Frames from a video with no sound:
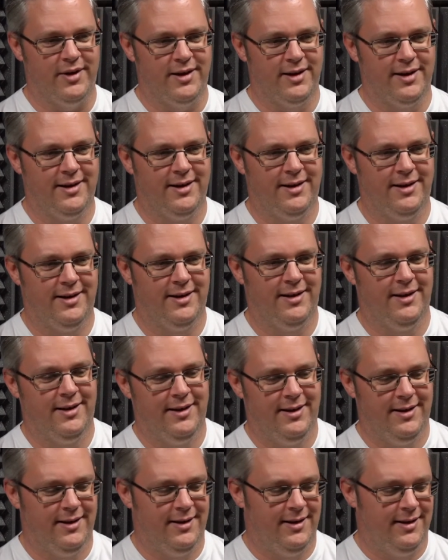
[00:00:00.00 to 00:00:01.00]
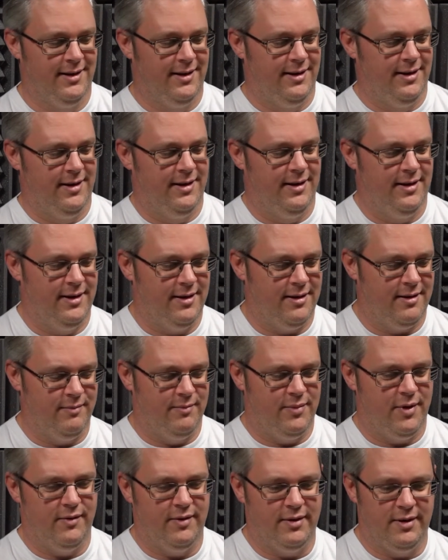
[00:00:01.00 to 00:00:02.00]
fit it on his little
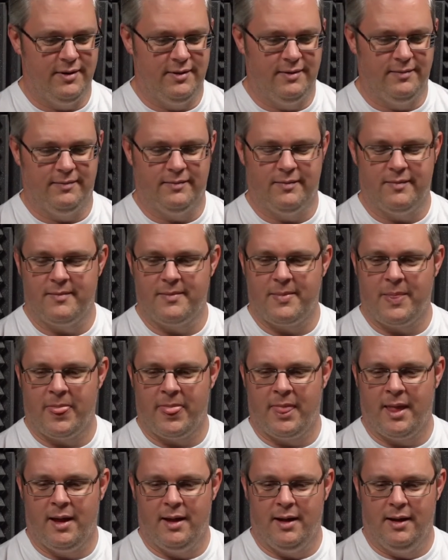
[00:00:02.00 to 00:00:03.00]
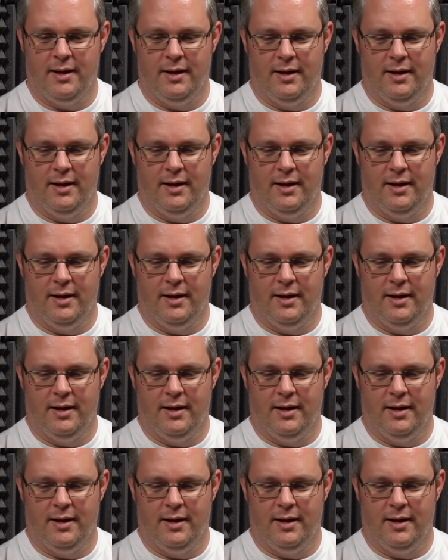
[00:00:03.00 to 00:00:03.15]
camera screen.